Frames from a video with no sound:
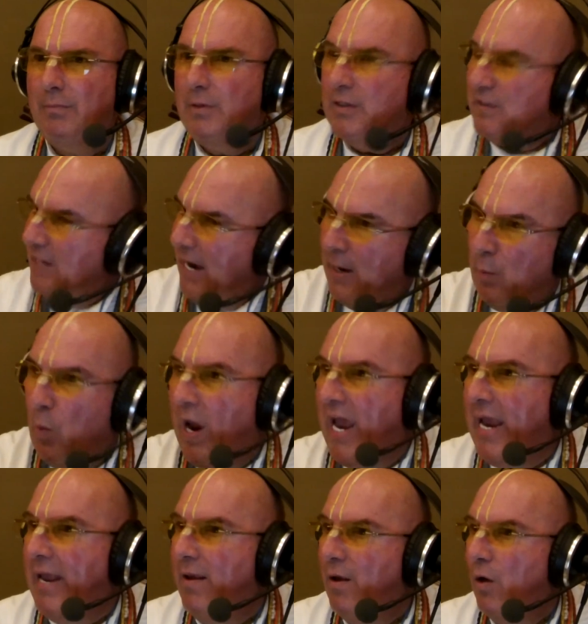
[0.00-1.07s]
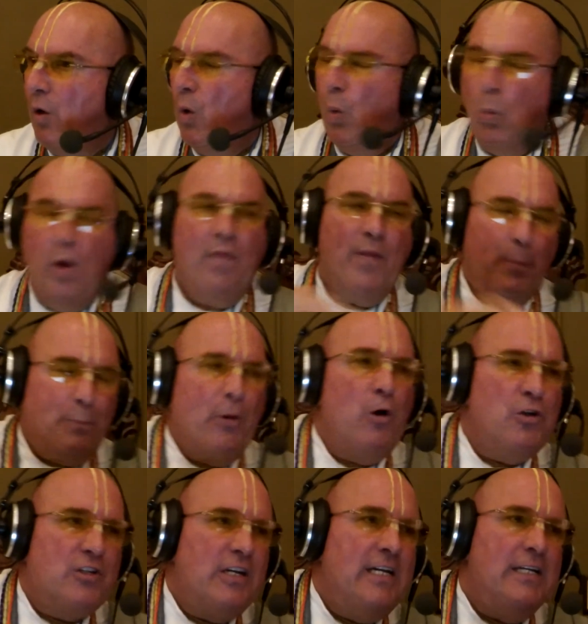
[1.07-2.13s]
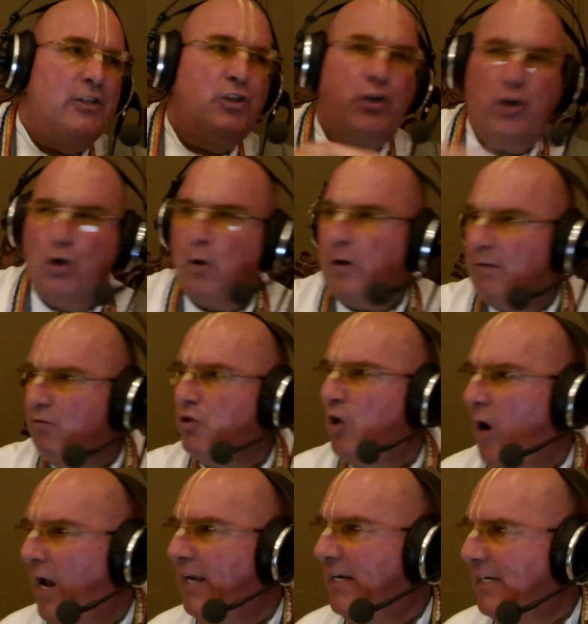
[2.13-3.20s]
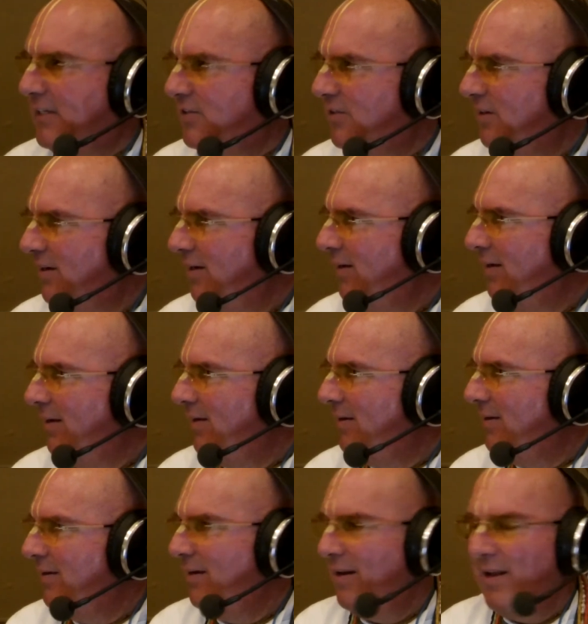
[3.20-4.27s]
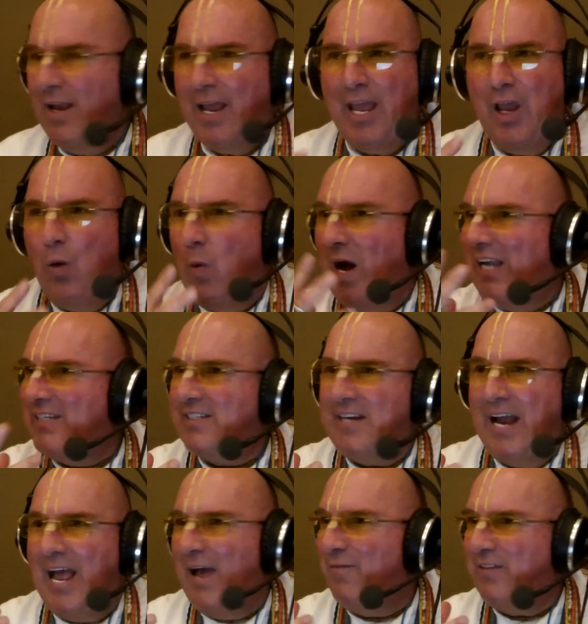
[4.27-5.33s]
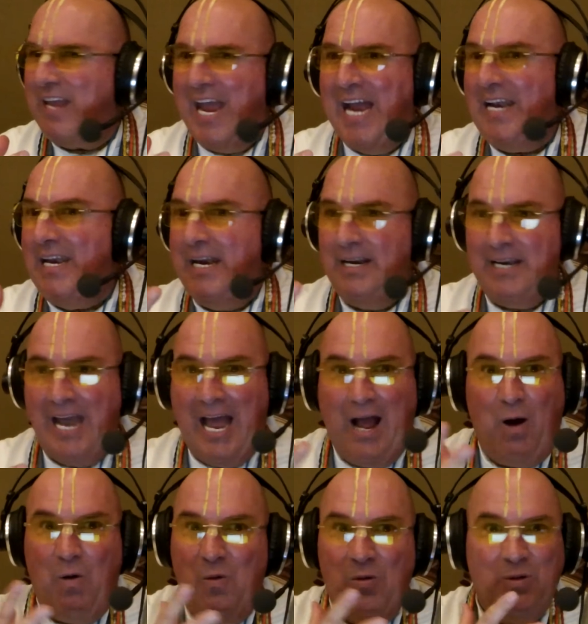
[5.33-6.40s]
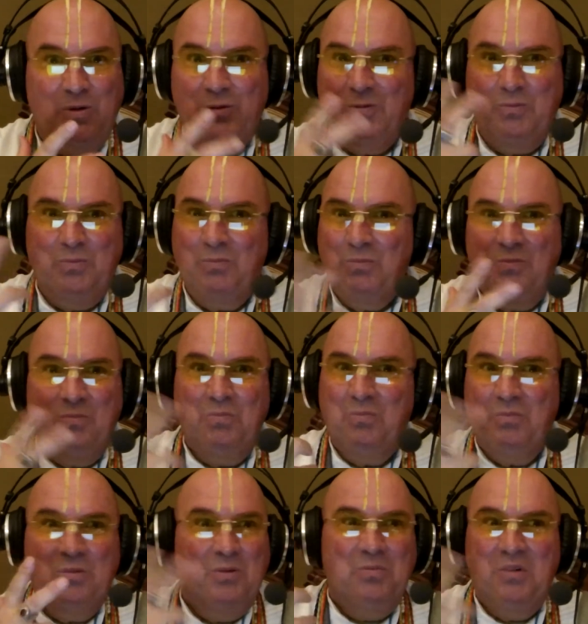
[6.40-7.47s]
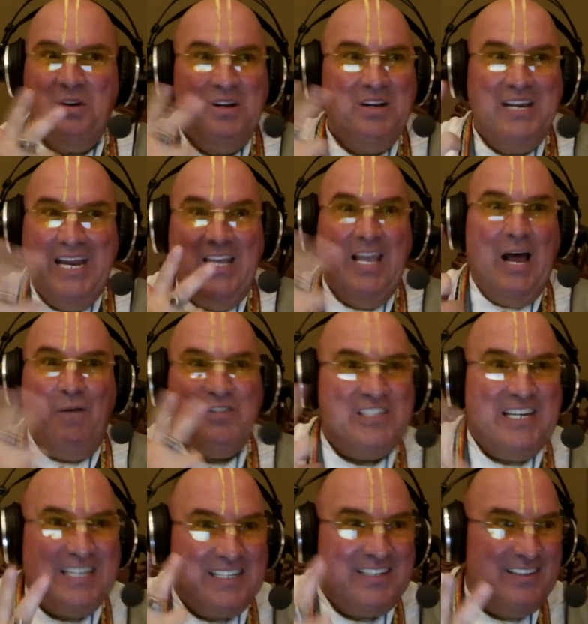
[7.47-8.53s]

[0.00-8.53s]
Same way, when the person is cured of jaundice, he wants to have candy now. He loves it.